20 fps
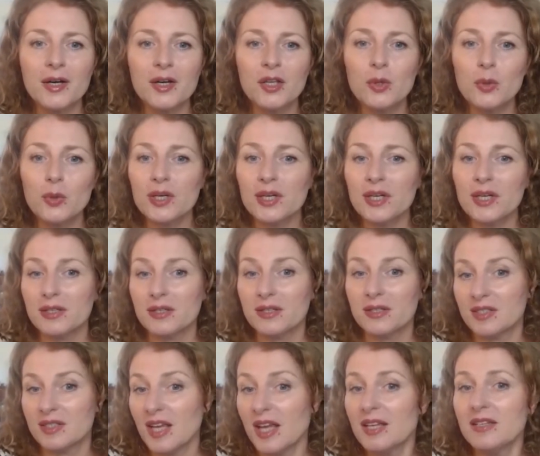you are
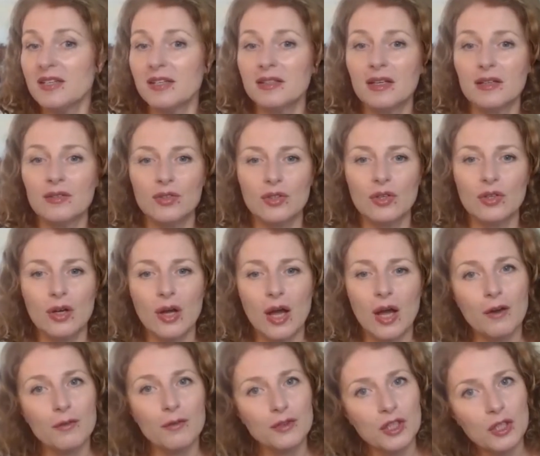stating that
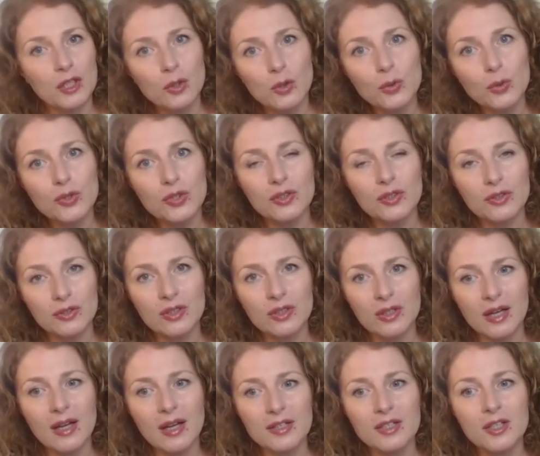after
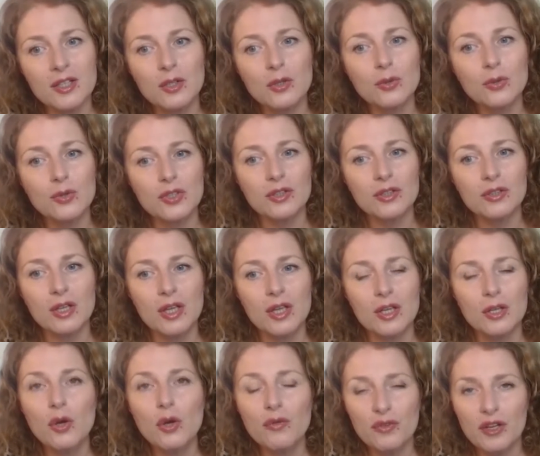cutting gluten,
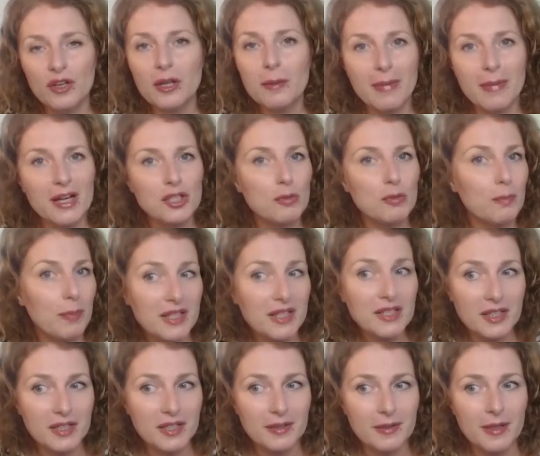you're feeling much
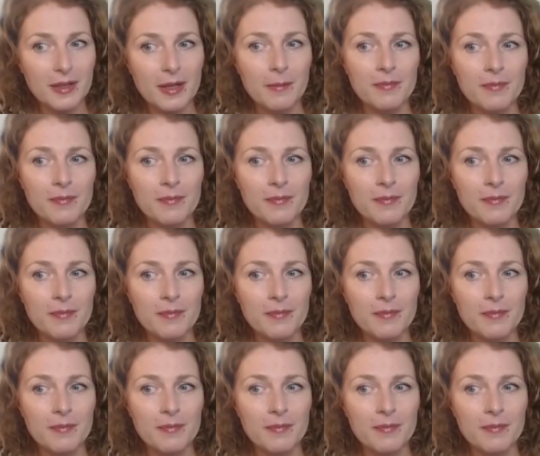better,